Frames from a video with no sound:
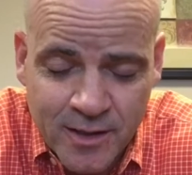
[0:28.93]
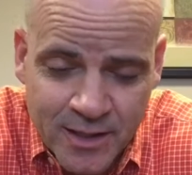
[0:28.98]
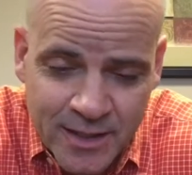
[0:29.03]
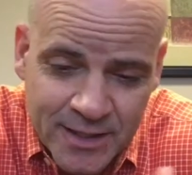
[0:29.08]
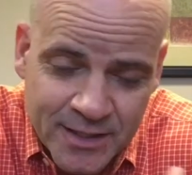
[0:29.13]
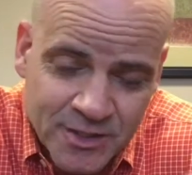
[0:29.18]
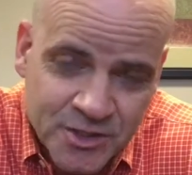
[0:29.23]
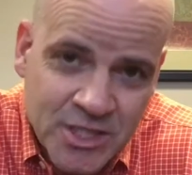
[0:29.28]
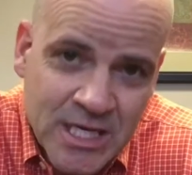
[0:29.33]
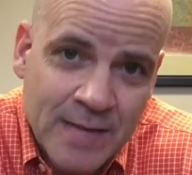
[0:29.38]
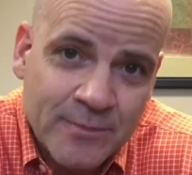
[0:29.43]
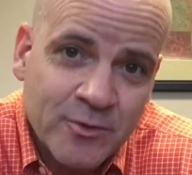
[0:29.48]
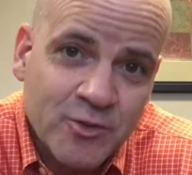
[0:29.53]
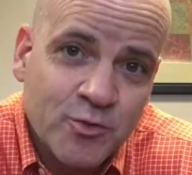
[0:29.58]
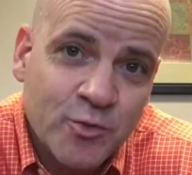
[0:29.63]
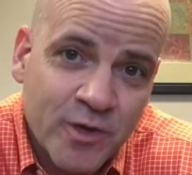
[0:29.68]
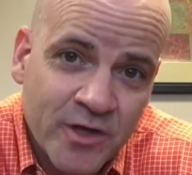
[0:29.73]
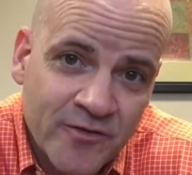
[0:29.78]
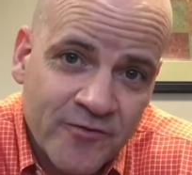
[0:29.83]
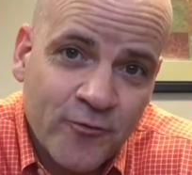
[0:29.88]
In chapter
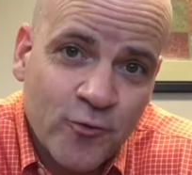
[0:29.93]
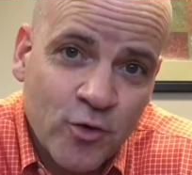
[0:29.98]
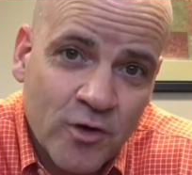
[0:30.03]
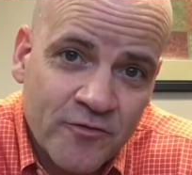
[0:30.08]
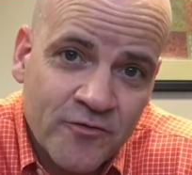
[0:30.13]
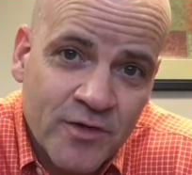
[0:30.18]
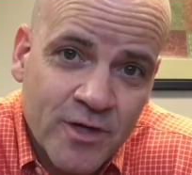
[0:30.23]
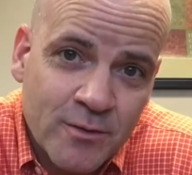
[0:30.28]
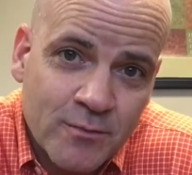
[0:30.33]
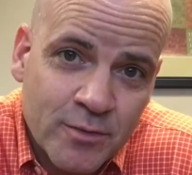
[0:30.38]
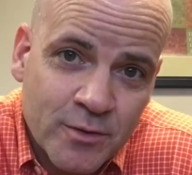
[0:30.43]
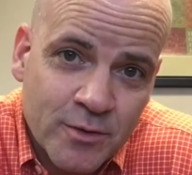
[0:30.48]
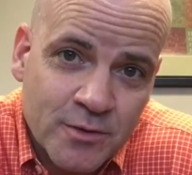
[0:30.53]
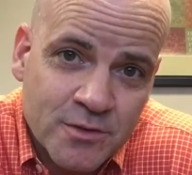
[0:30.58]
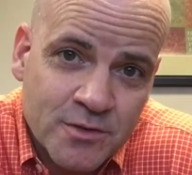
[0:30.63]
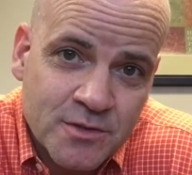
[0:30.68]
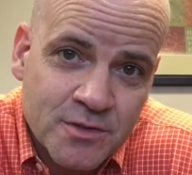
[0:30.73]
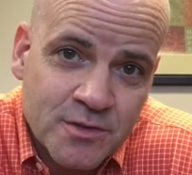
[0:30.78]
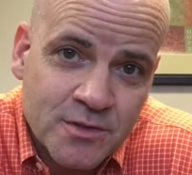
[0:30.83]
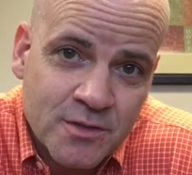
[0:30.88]
24 of
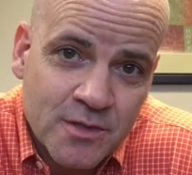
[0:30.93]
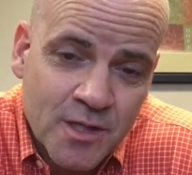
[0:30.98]
Numbers,